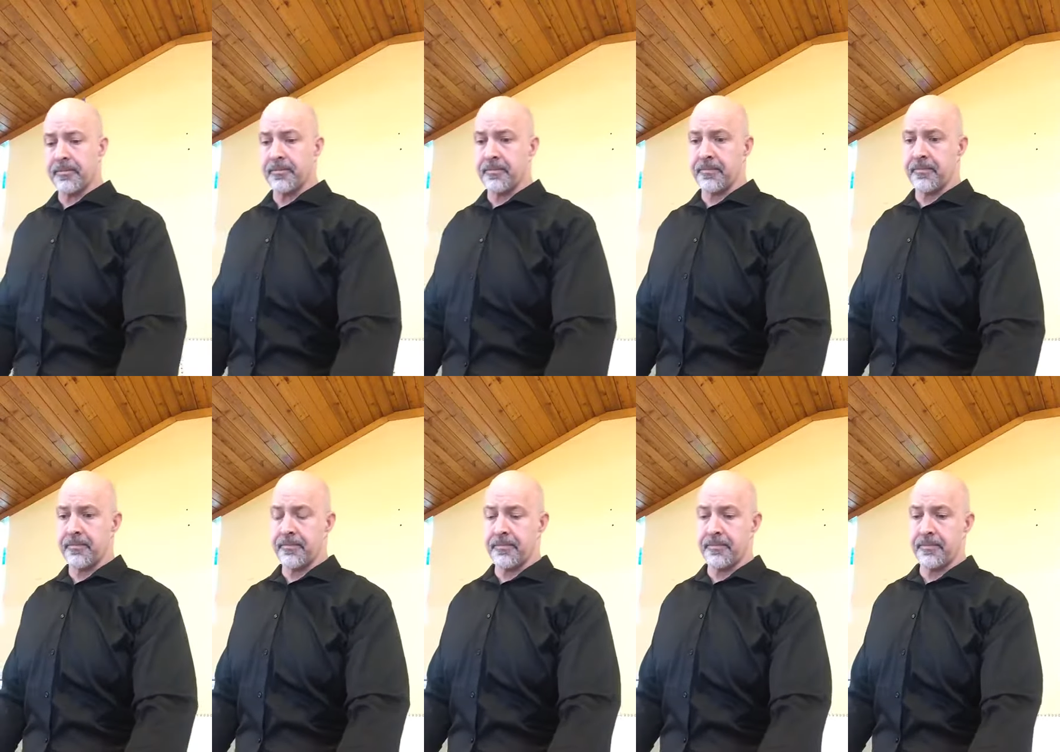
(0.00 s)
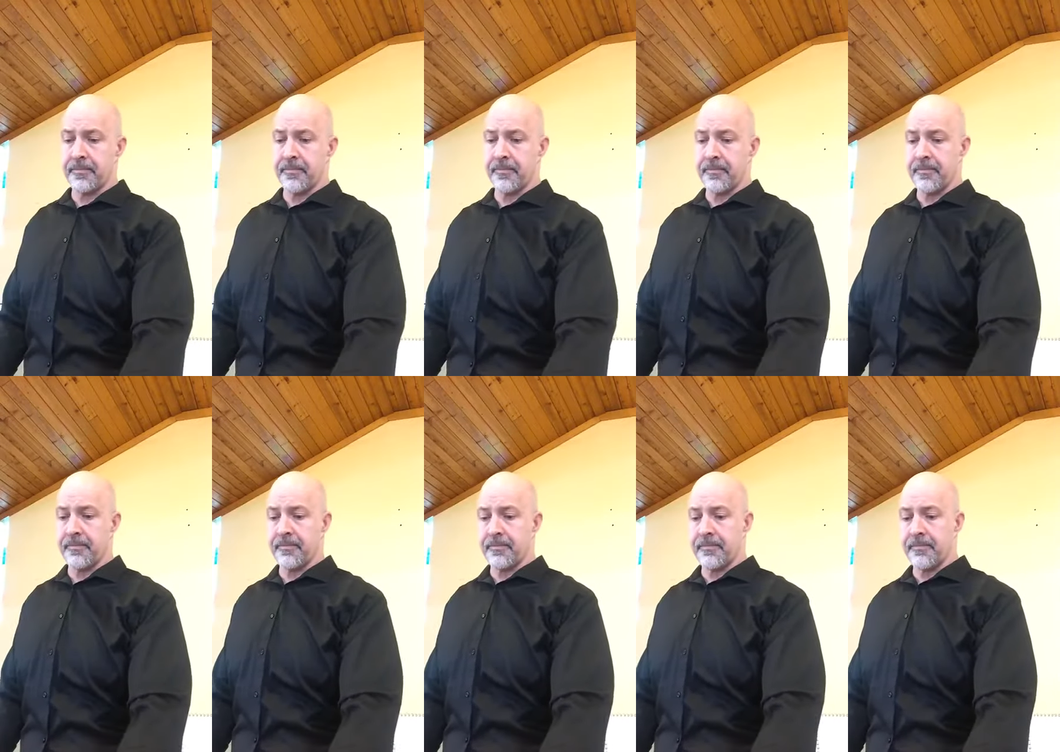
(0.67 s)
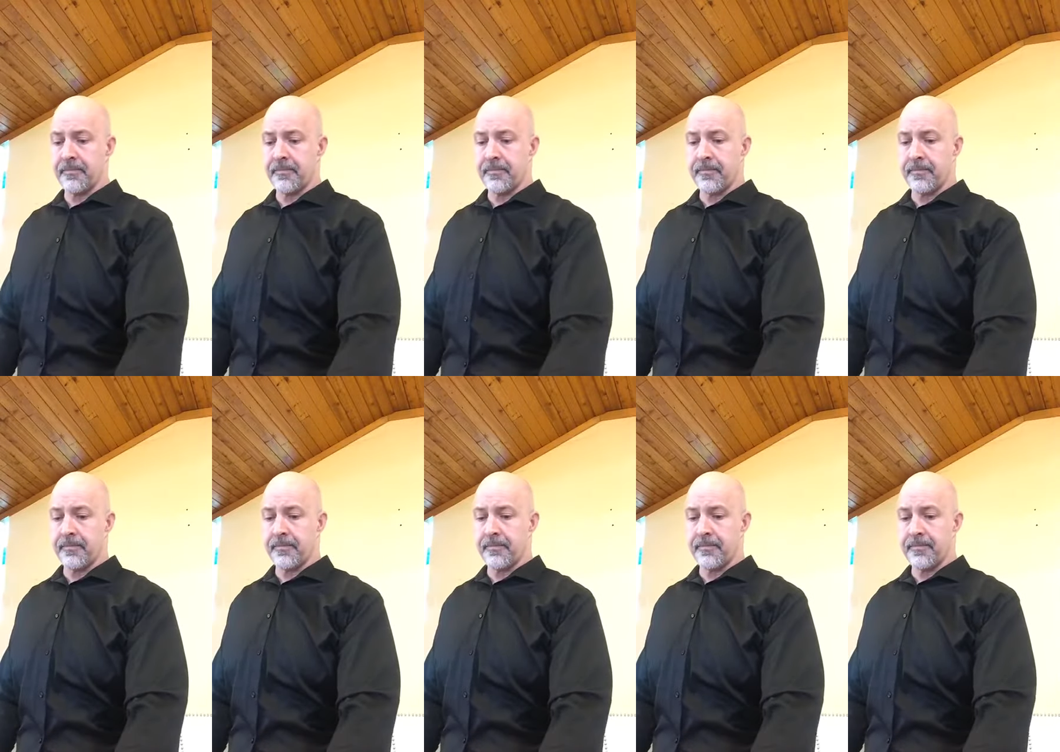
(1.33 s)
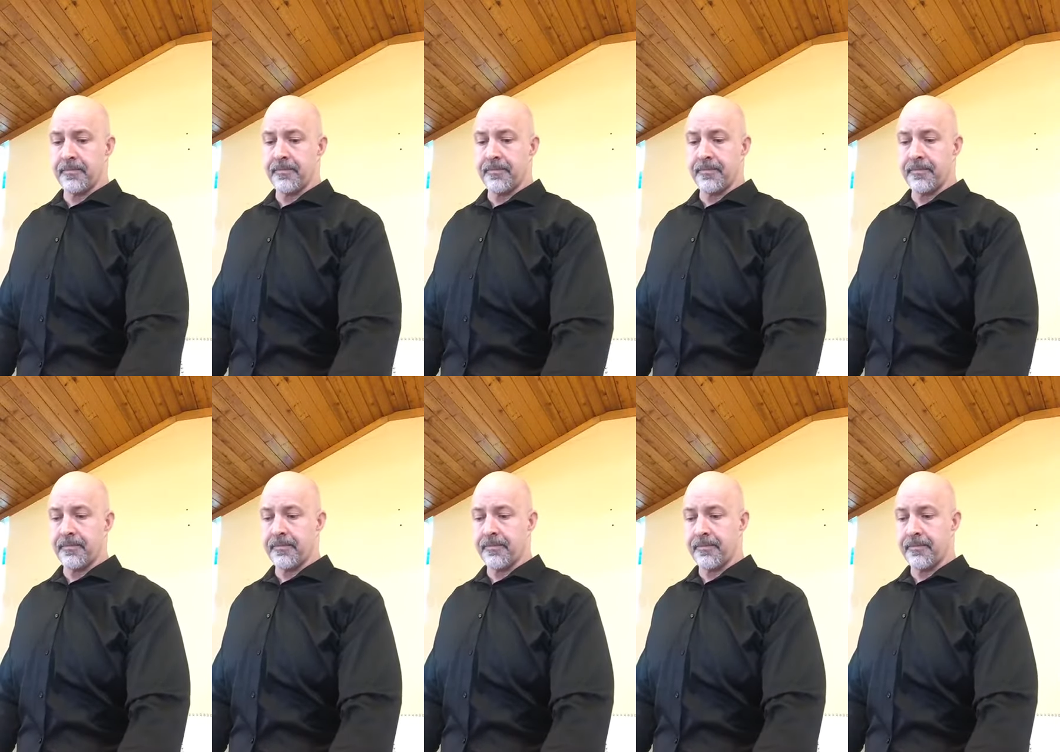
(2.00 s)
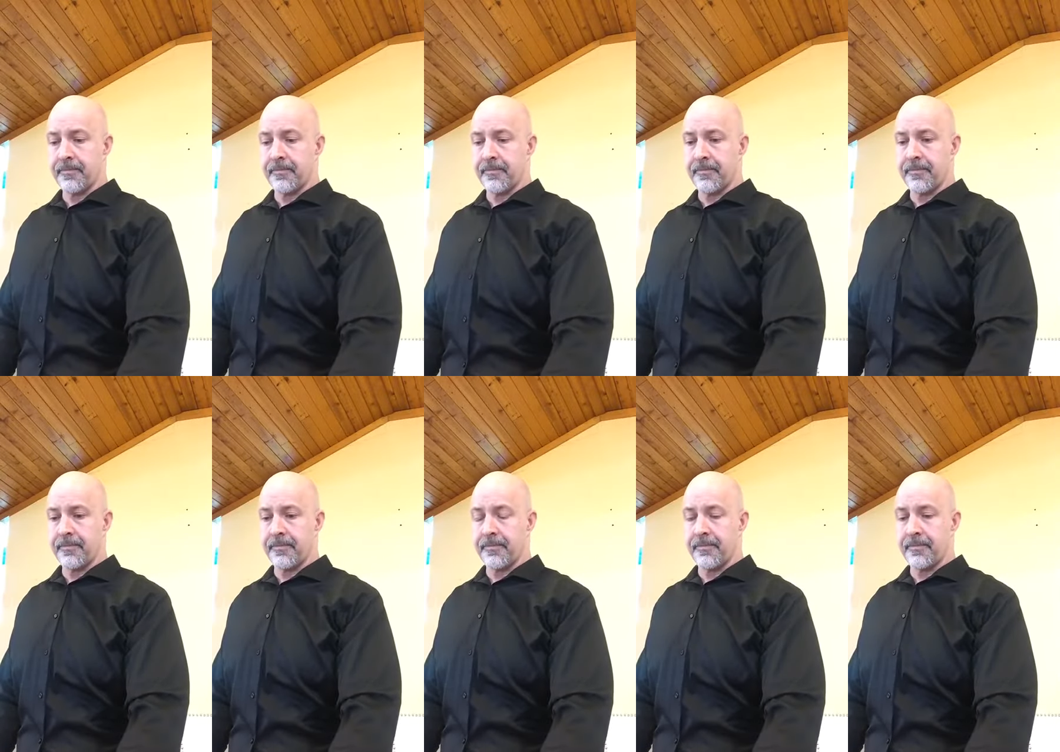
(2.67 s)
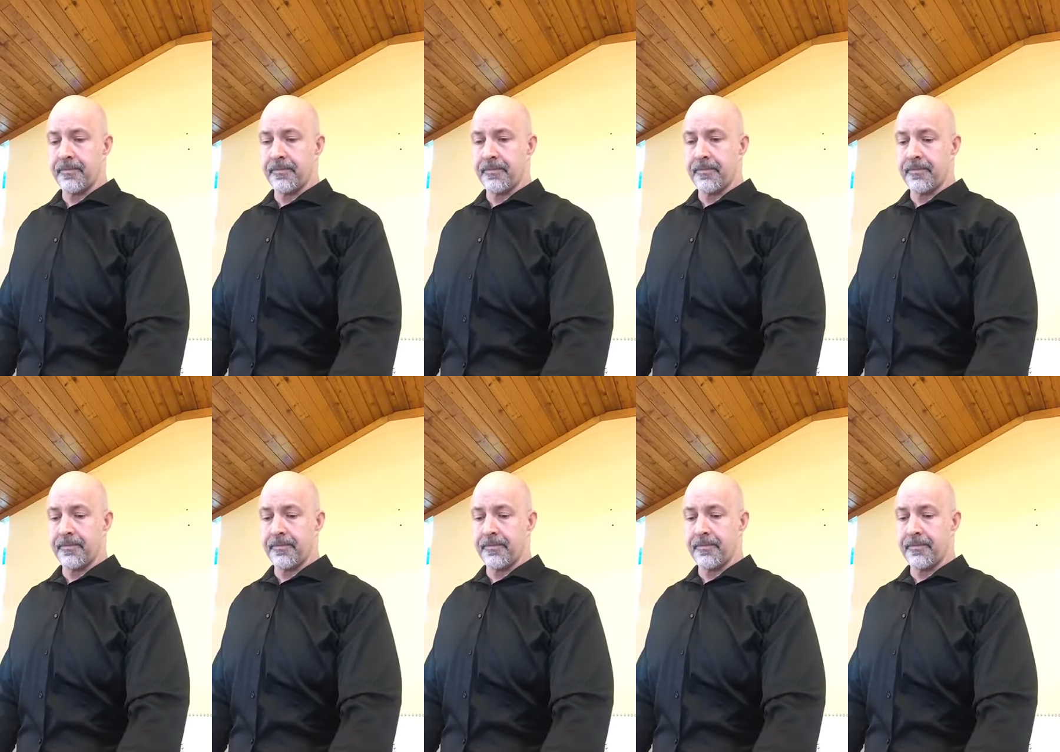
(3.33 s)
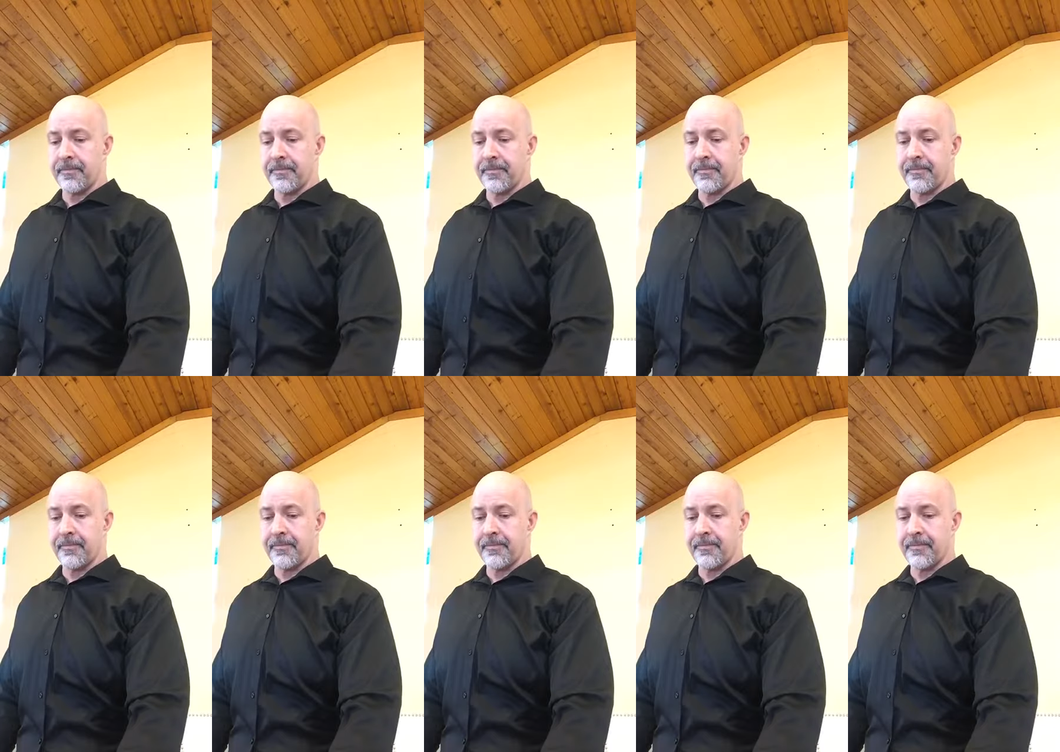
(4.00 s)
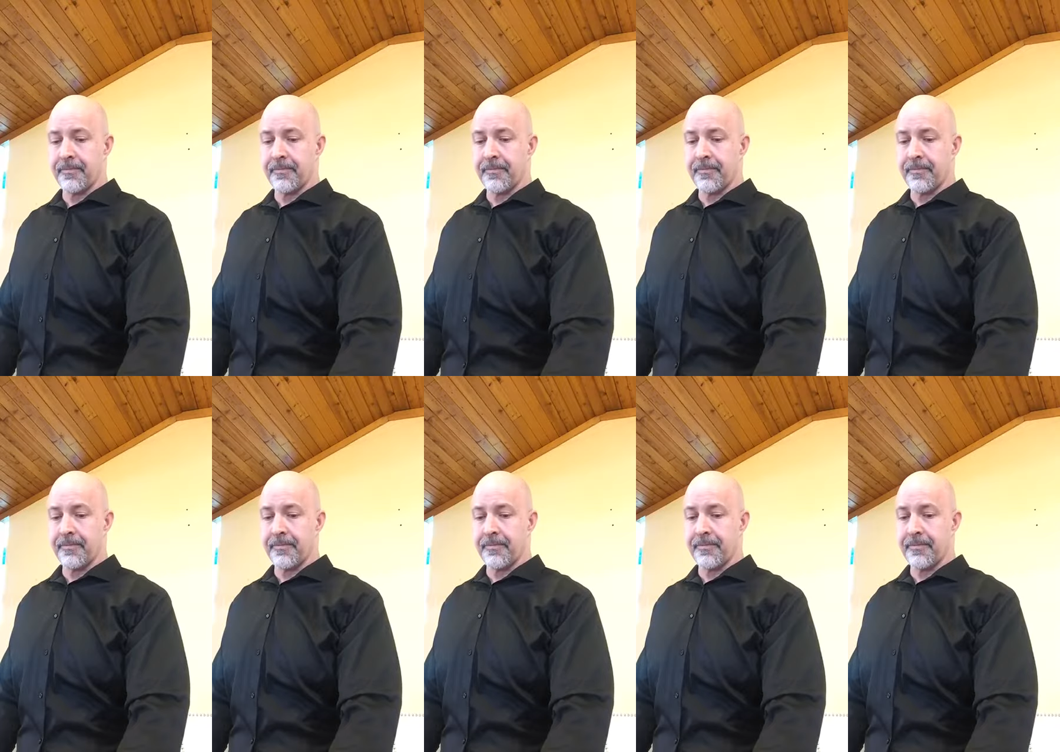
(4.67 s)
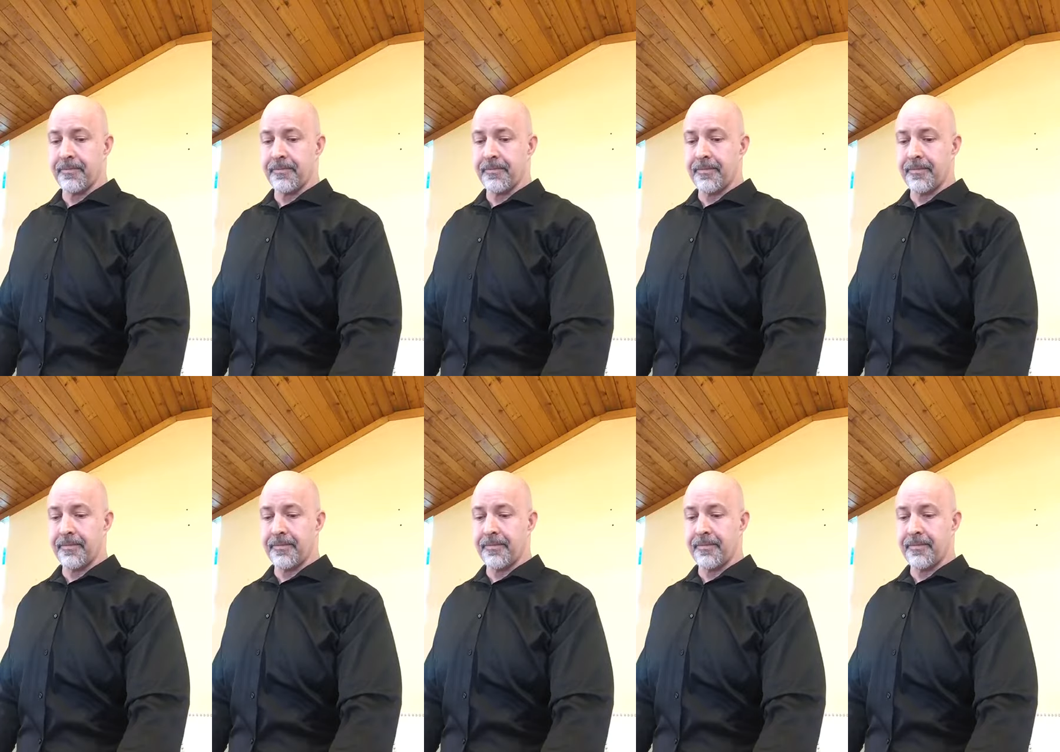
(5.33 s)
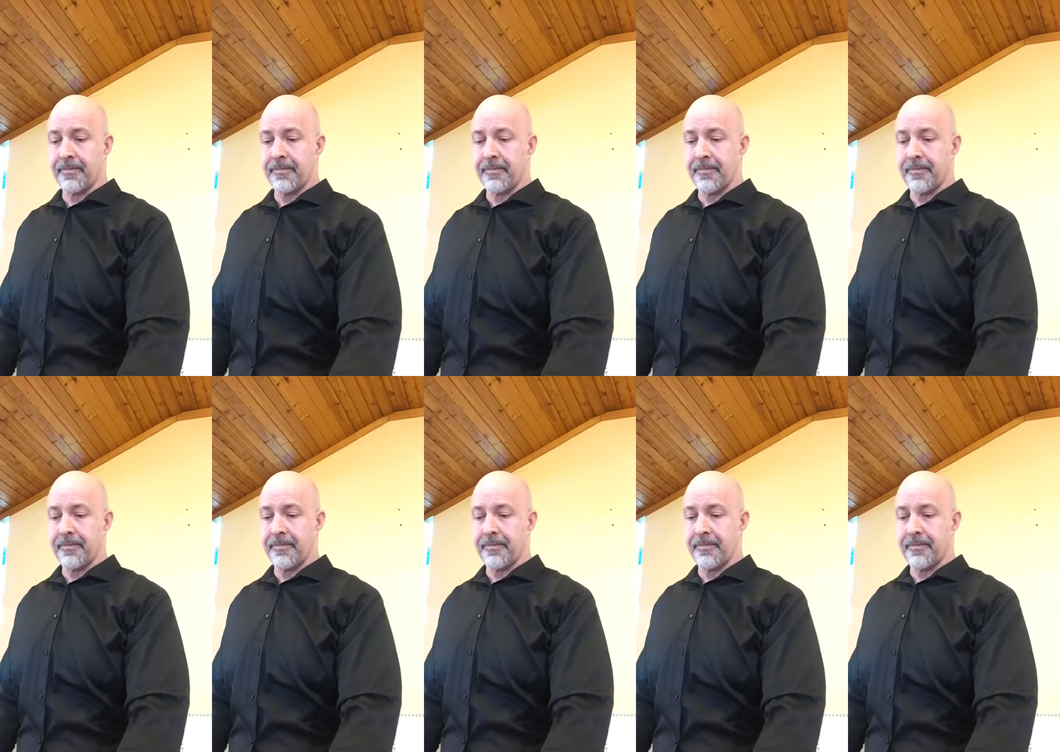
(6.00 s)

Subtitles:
(no one is talking)